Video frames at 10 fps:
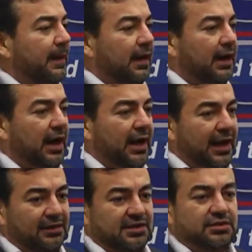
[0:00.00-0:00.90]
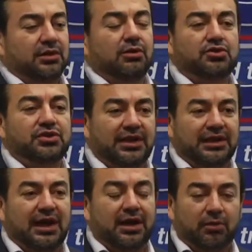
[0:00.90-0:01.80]
I had this delusion that
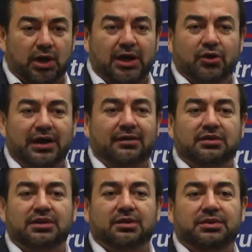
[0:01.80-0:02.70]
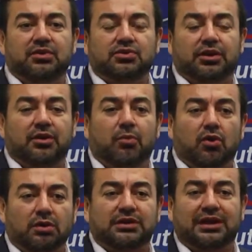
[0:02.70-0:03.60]
I don't have to deal with those kind of
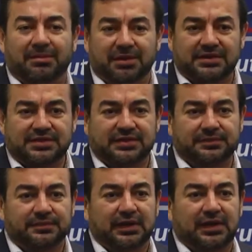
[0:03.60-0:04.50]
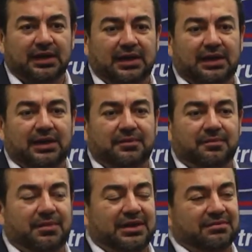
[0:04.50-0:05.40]
moral dilemmas.
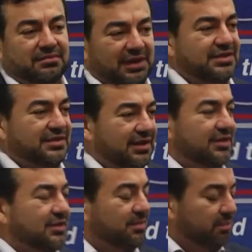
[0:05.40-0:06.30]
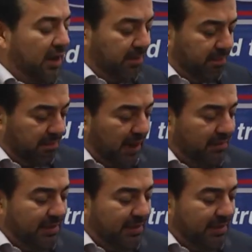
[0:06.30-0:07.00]
But it's my